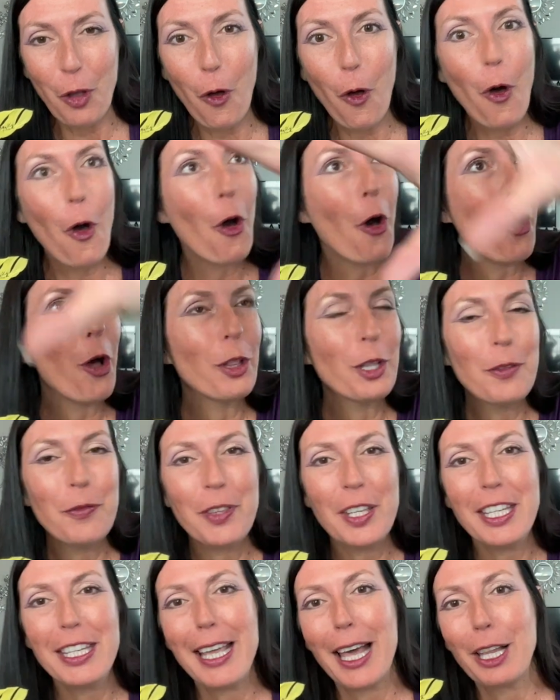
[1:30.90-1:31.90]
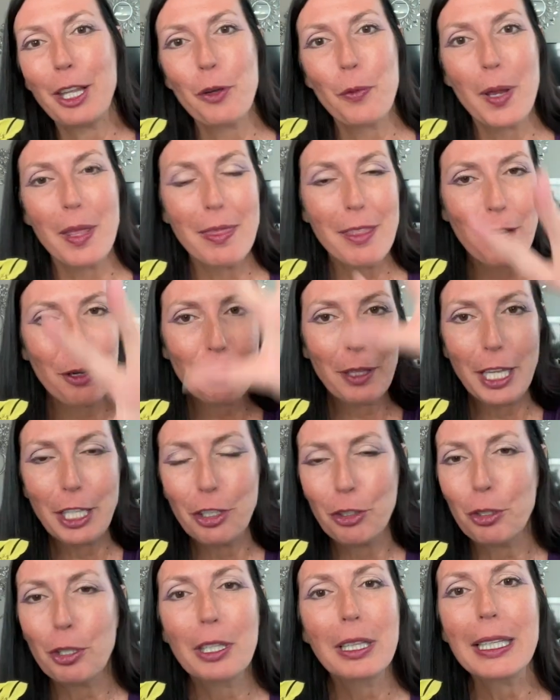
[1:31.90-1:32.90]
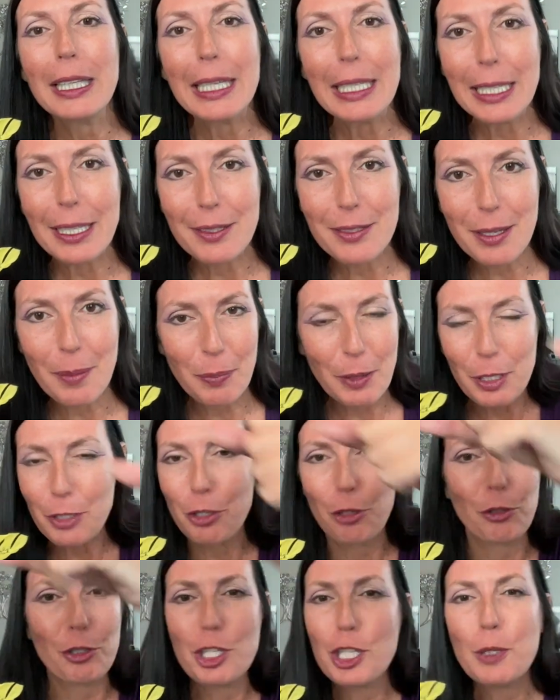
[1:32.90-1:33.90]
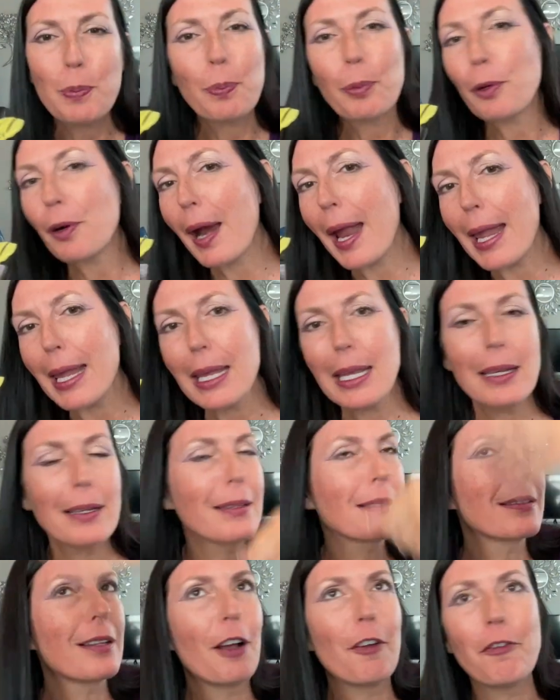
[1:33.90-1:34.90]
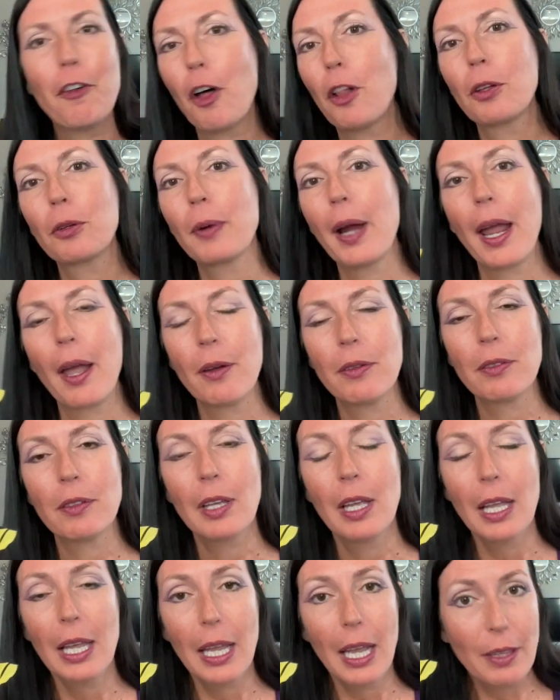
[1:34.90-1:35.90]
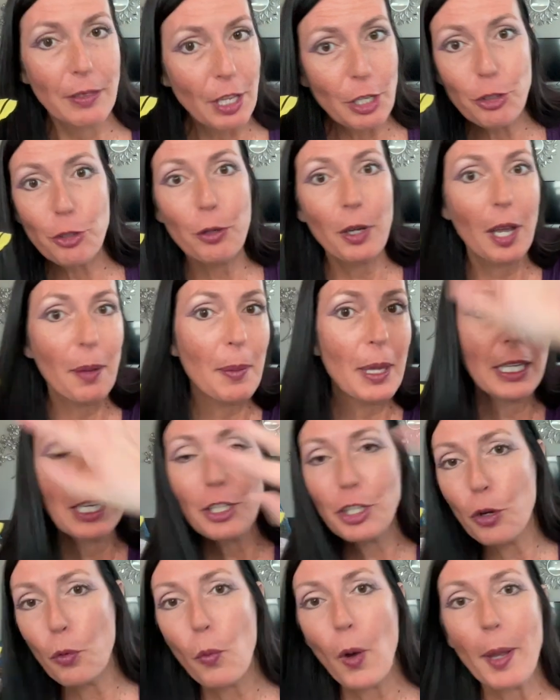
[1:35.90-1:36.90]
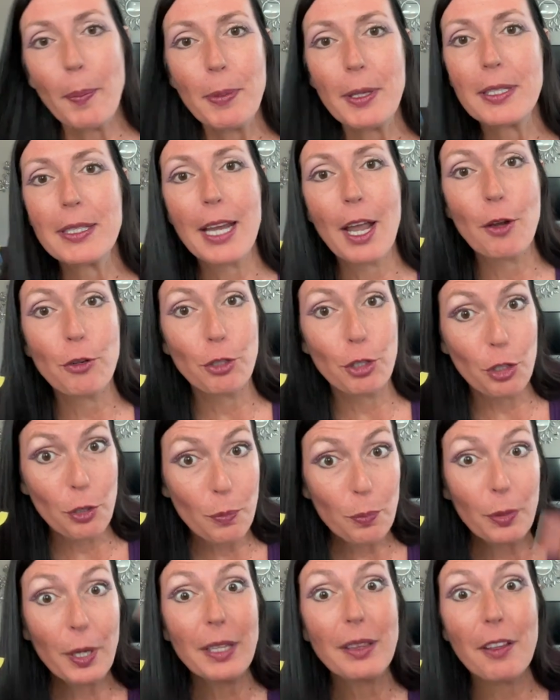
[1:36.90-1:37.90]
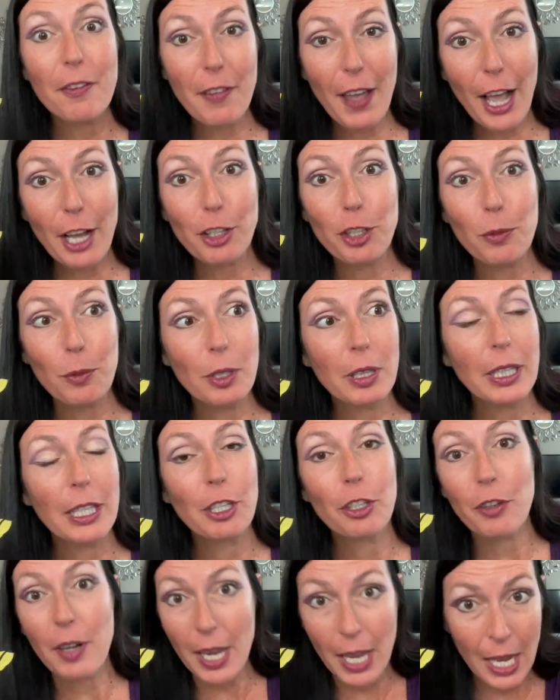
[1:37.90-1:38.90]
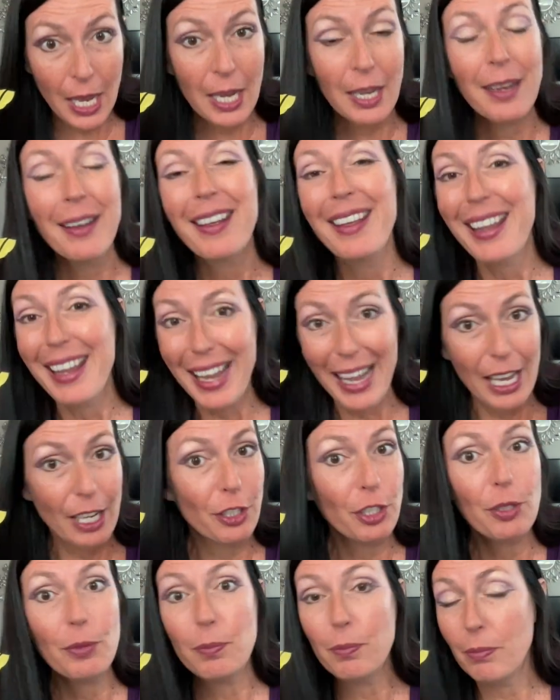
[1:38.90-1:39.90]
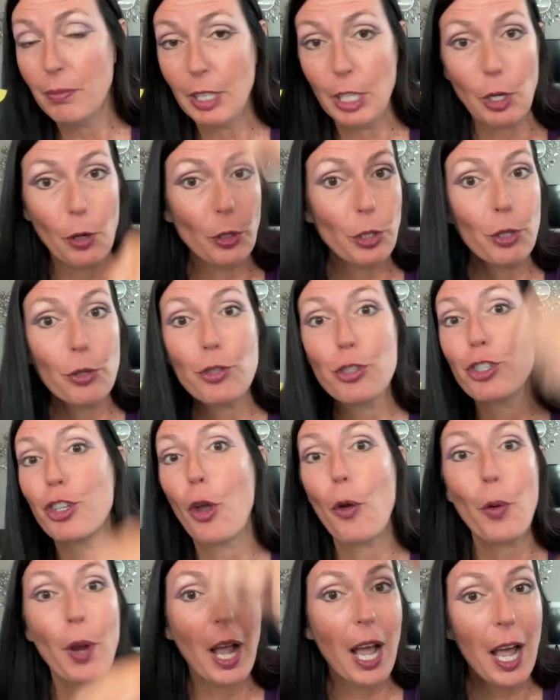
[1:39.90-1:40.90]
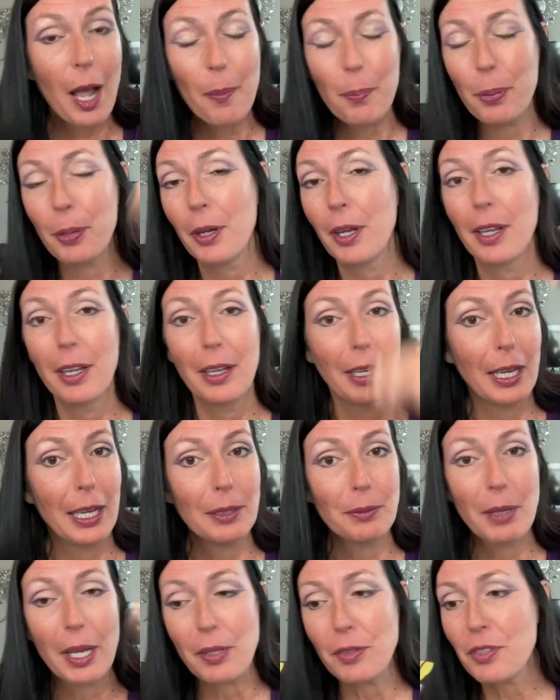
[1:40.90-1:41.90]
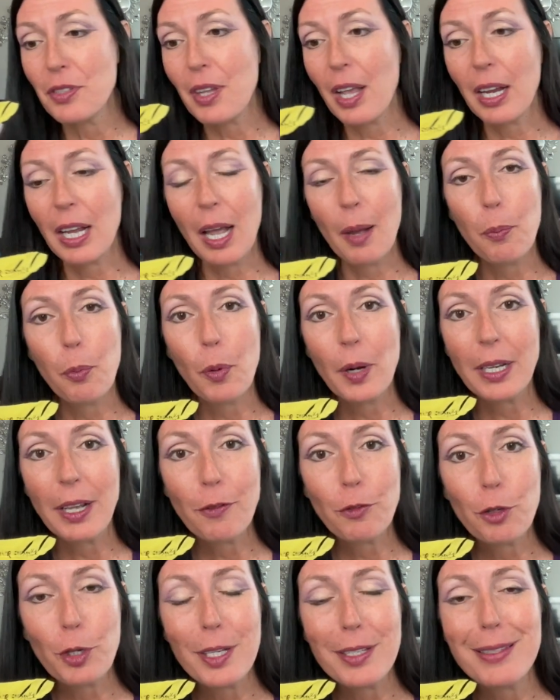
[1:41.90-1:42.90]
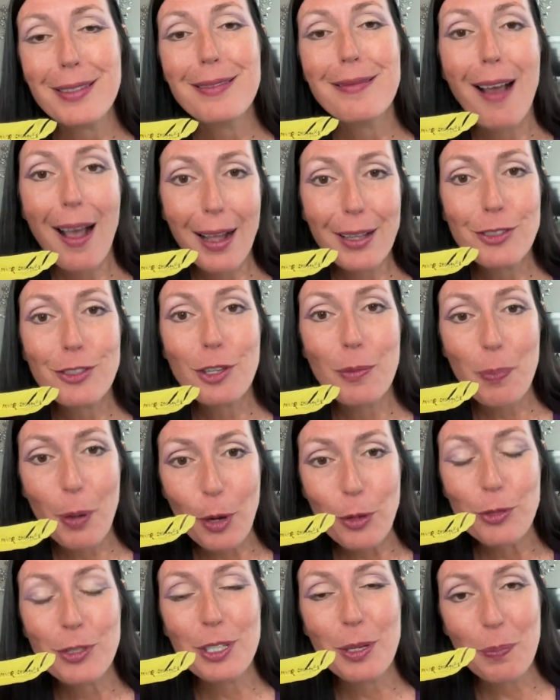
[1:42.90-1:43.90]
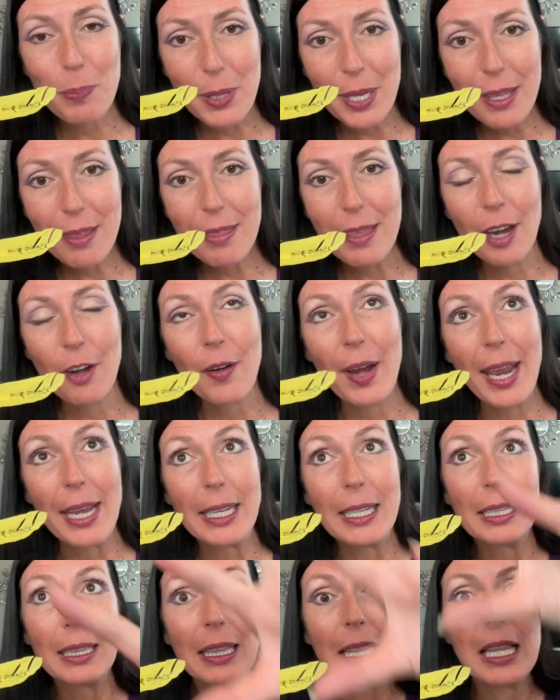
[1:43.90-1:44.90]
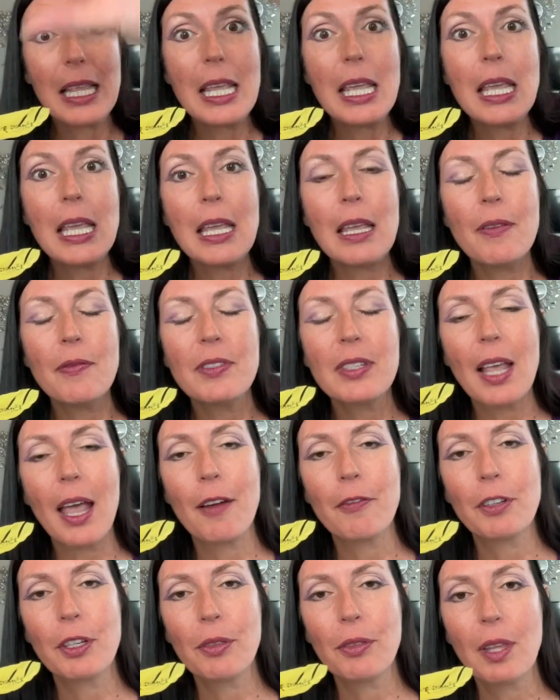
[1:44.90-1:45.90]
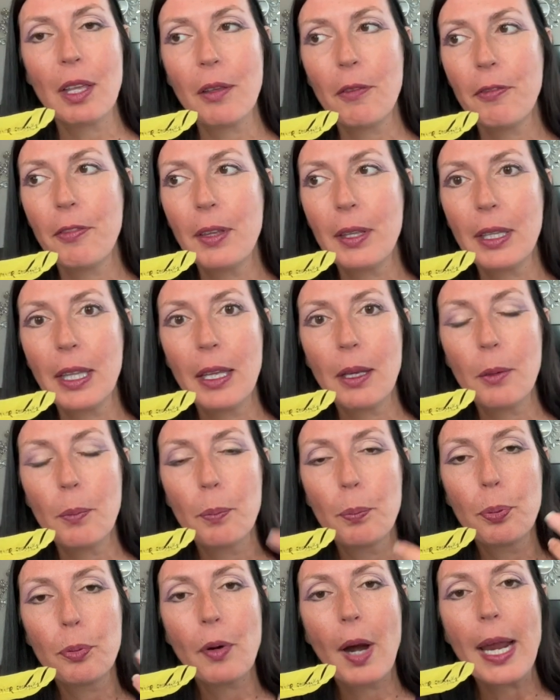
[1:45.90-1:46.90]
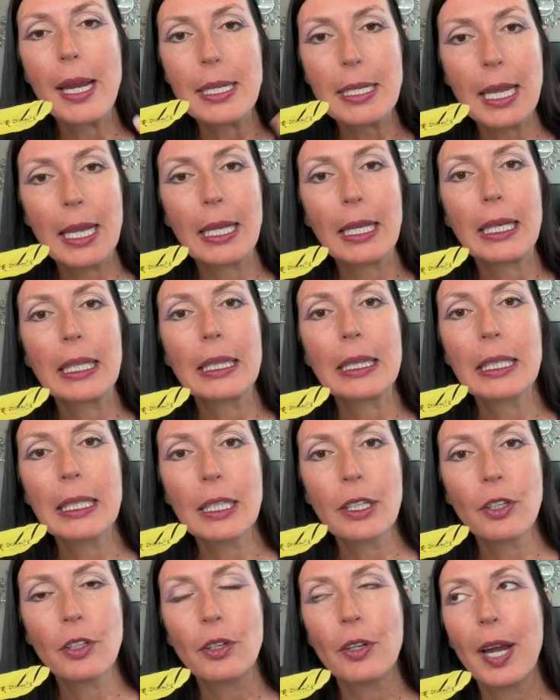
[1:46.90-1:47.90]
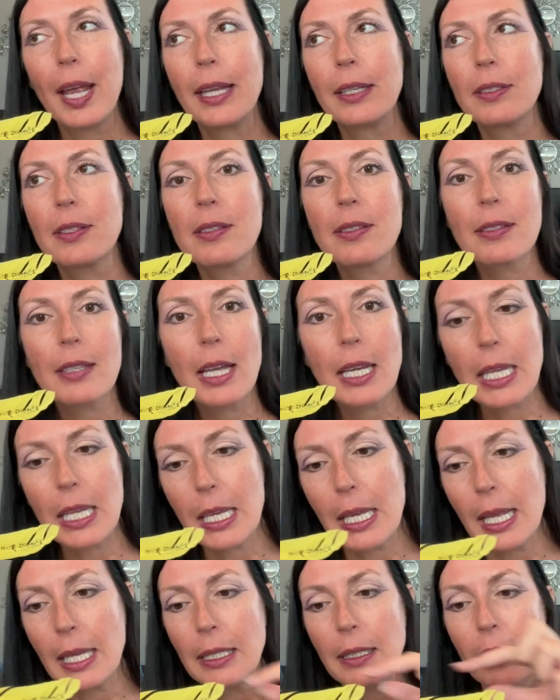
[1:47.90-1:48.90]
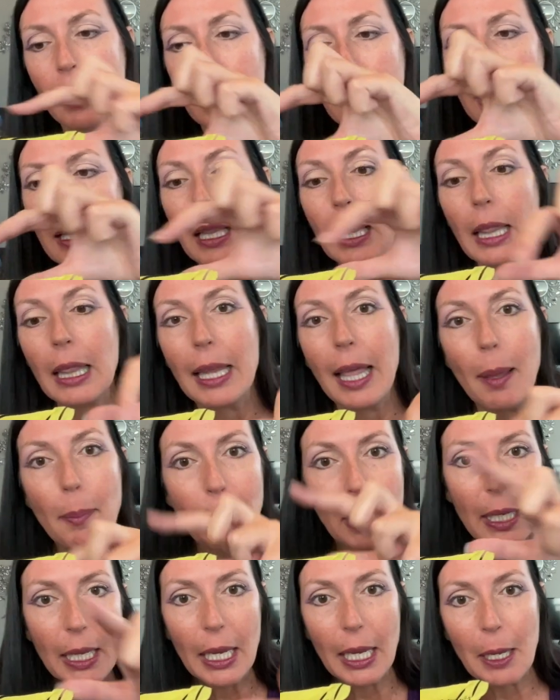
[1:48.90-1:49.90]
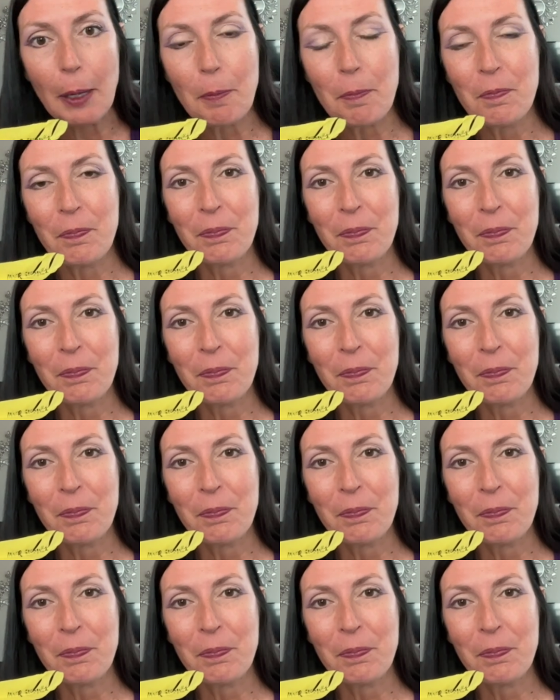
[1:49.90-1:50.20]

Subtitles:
all of the yellow in there like you're cleaning something. So you're spraying stuff all around. And then you come in and you wipe it down or you bring the vacuum cleaner in and you soak up and suck up whatever is not supposed to be there. And it leaves everything feeling bright and clear and sunny and lemony.